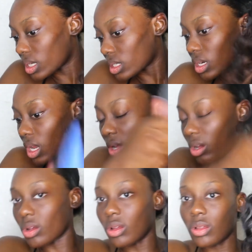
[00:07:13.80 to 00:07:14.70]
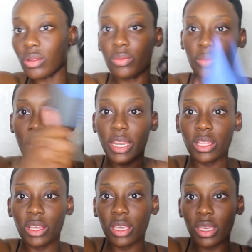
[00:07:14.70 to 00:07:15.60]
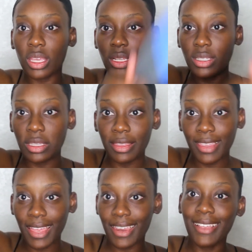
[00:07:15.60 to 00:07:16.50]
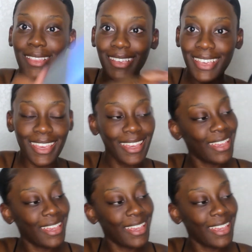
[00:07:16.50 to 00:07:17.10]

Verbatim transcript: Not ratty looking and synthetic looking.